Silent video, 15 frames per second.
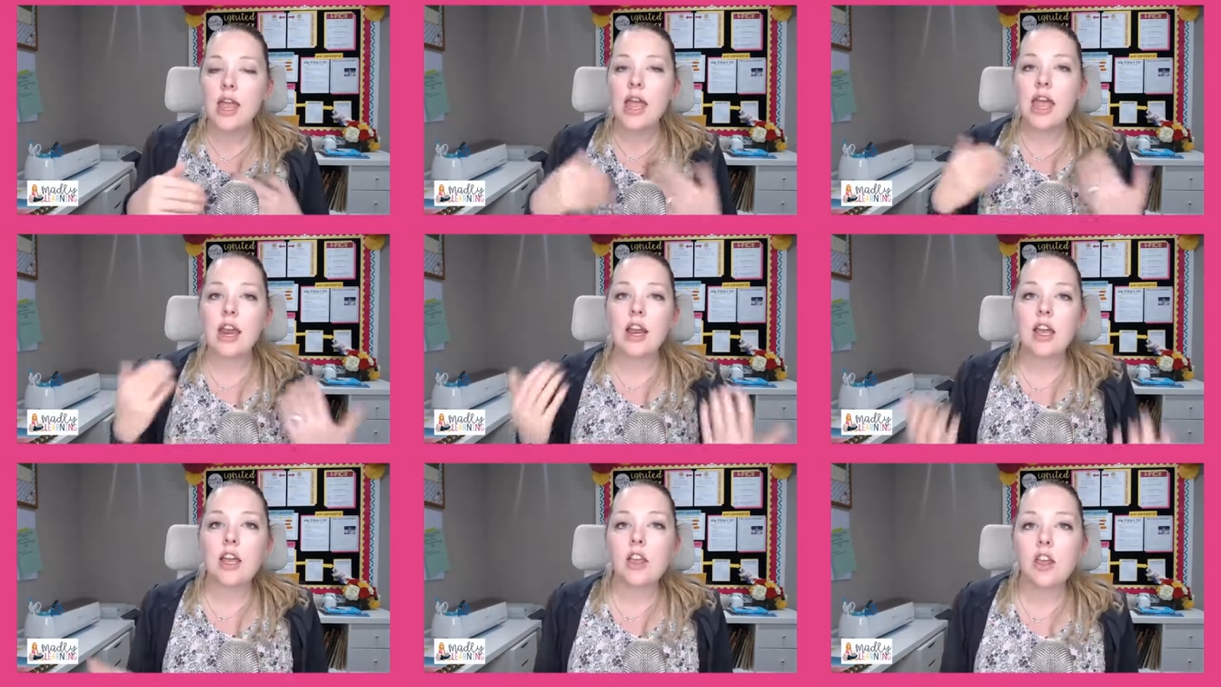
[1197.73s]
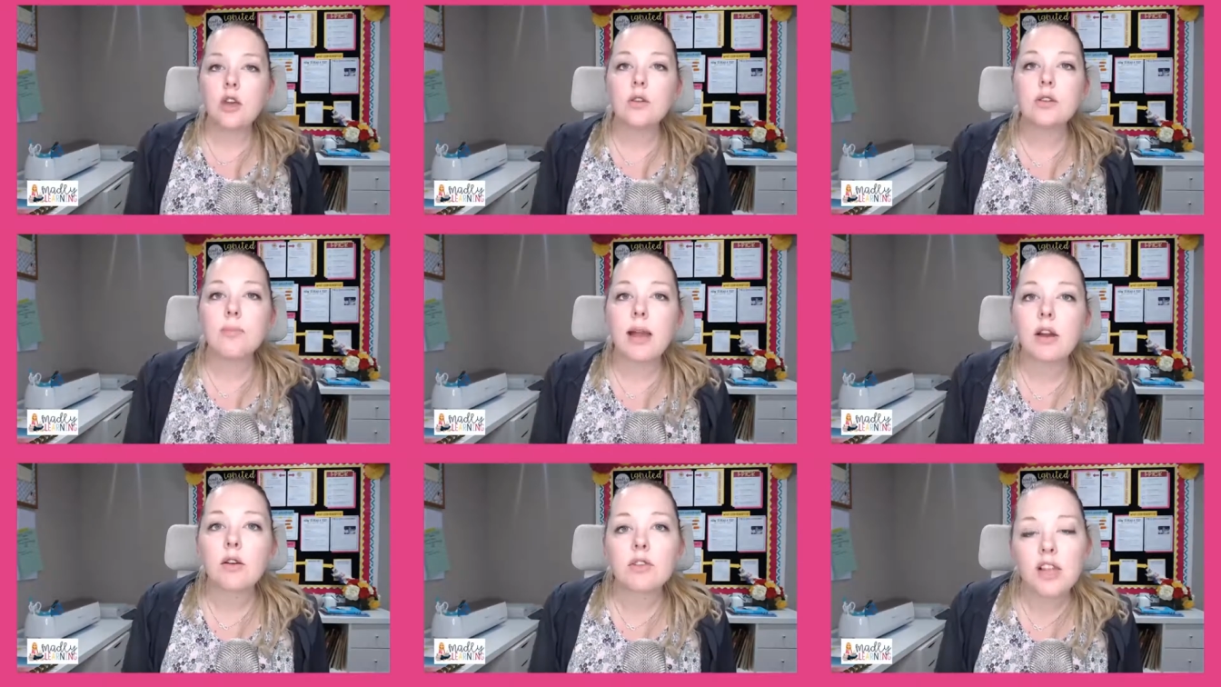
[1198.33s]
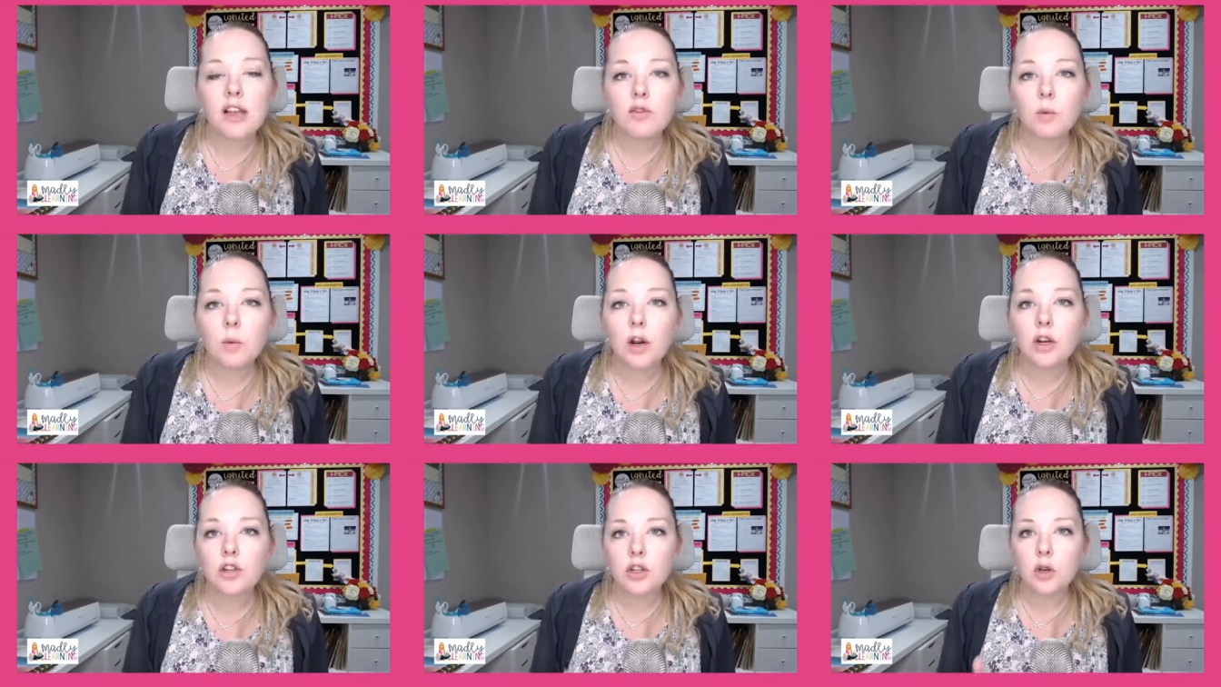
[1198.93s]
And I can use Microsoft
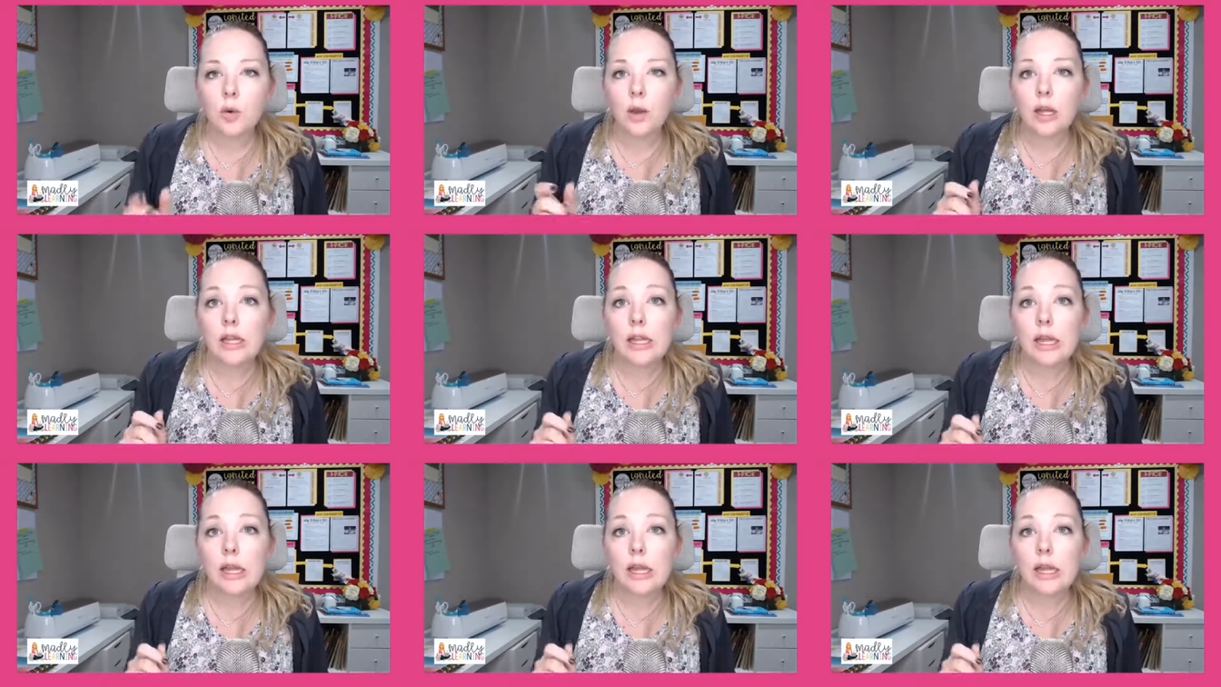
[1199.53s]
Word to quickly